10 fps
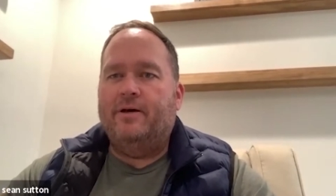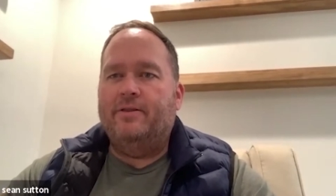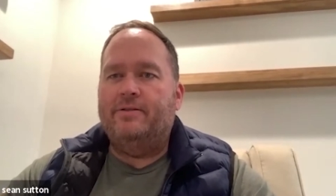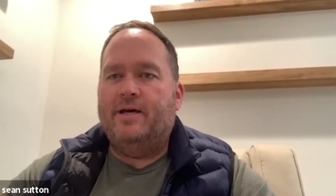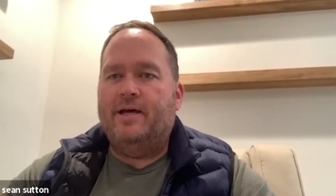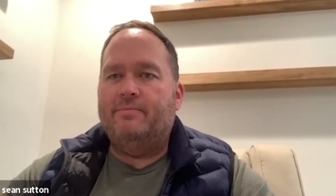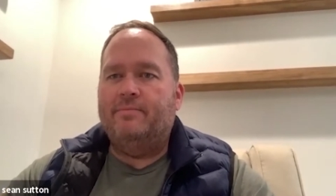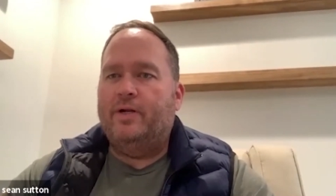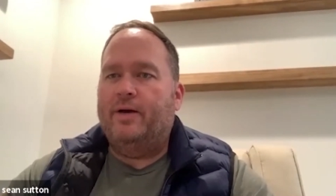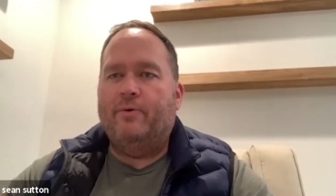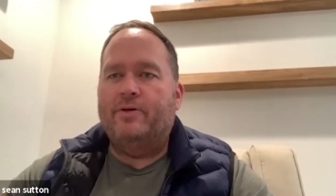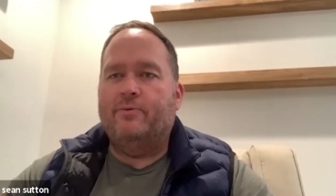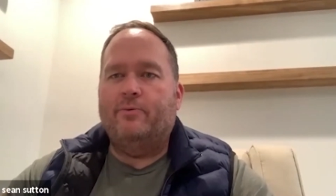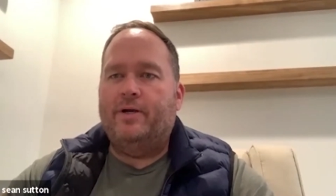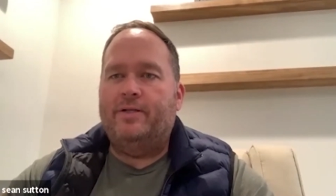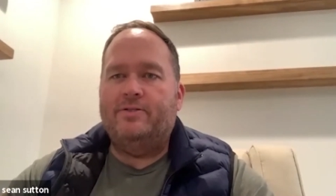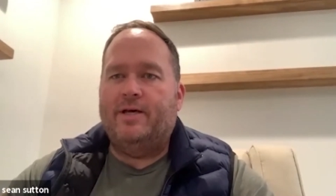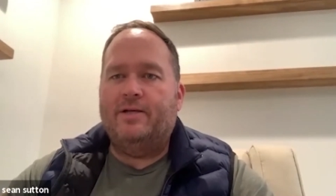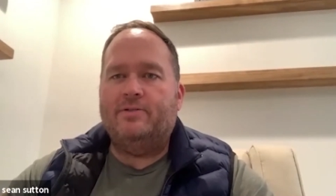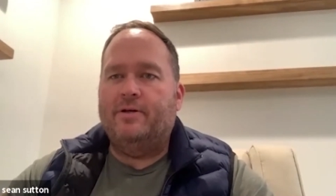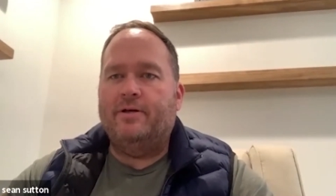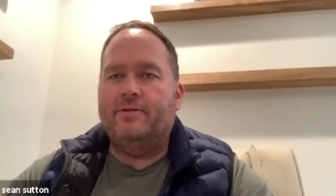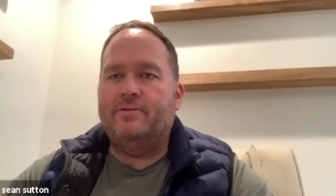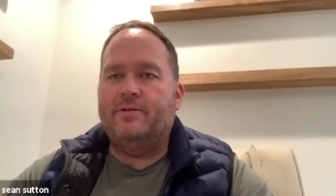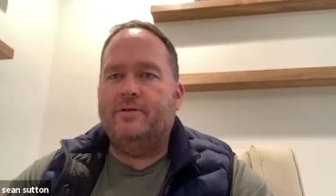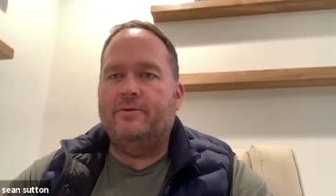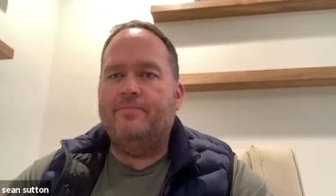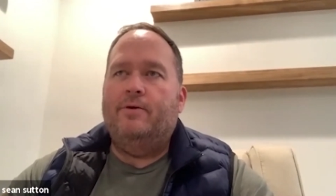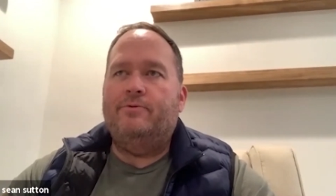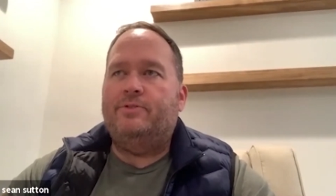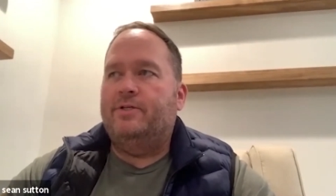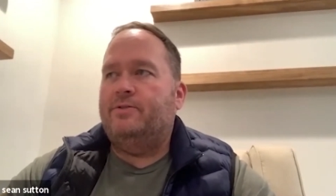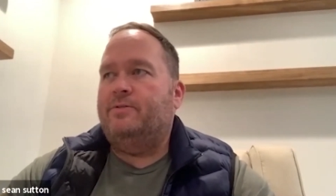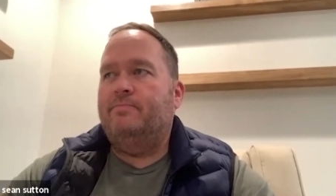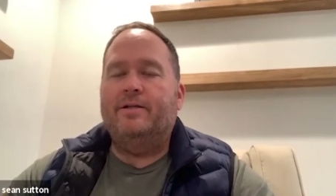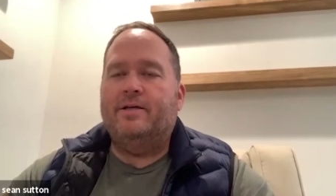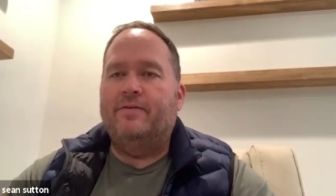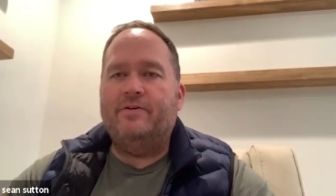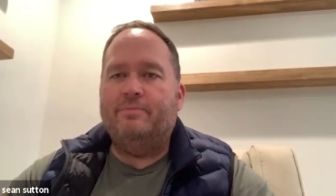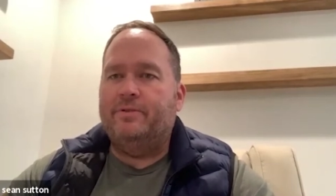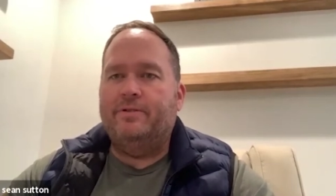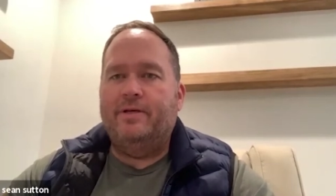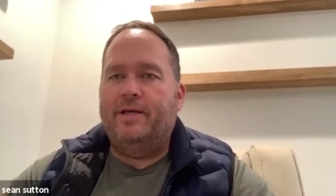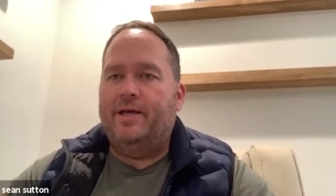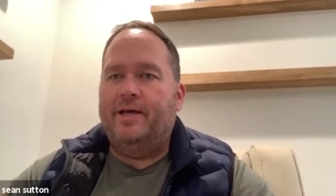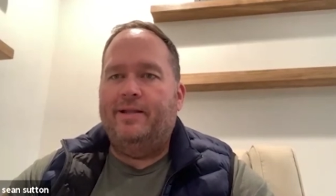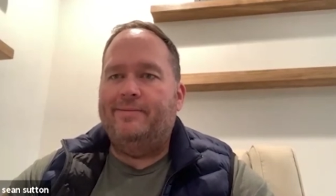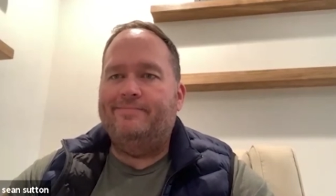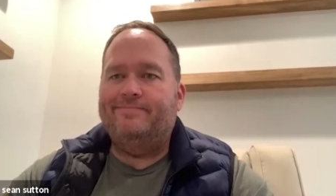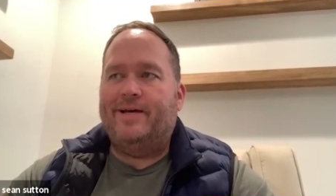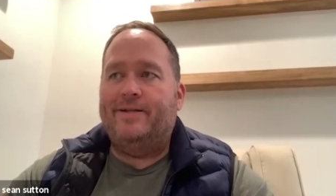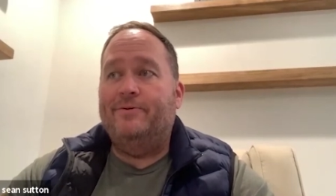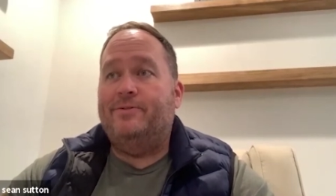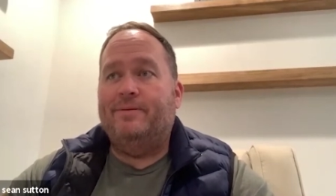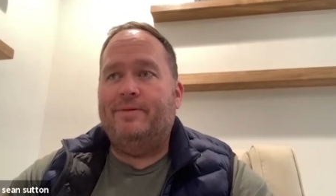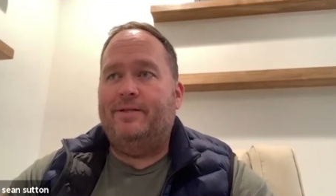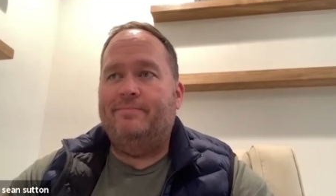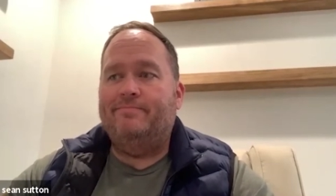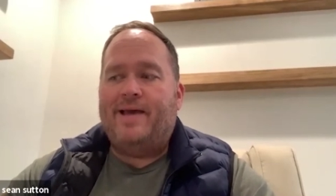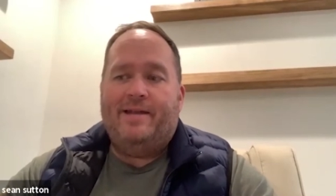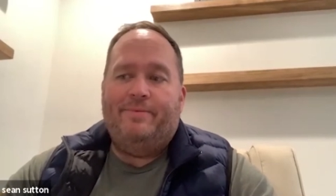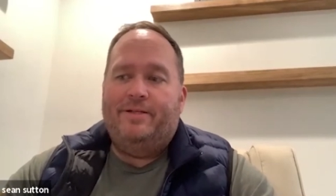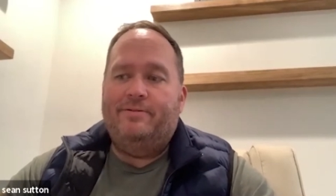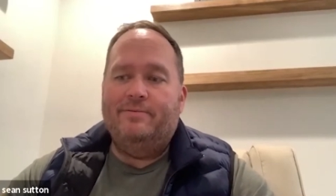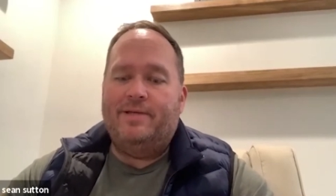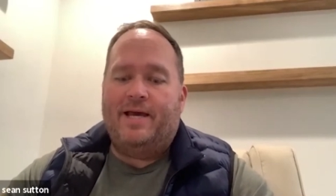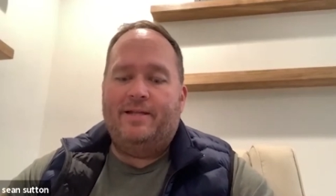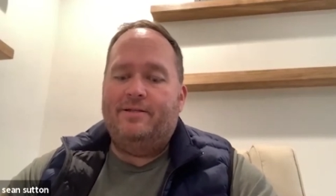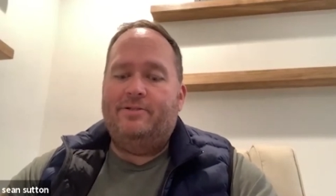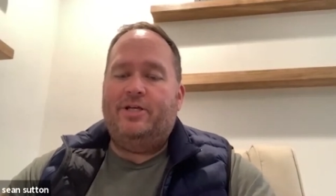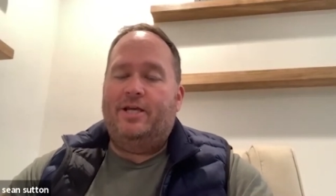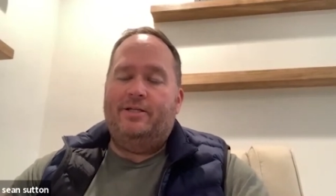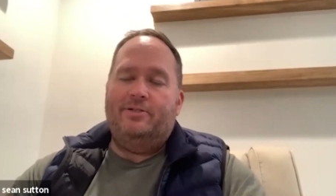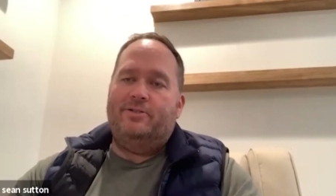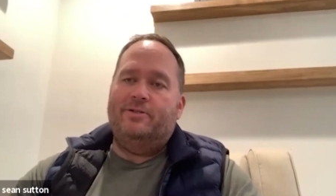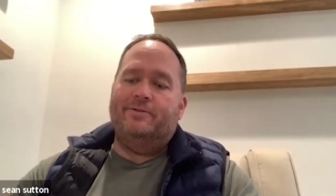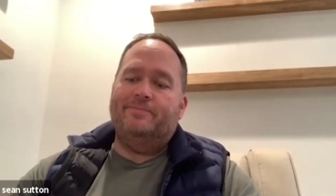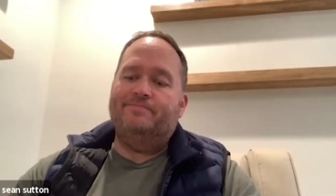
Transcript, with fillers: all the time when I wasn't wearing socks at all. So it was just uncomfortable, and I knew something had to be had to change. So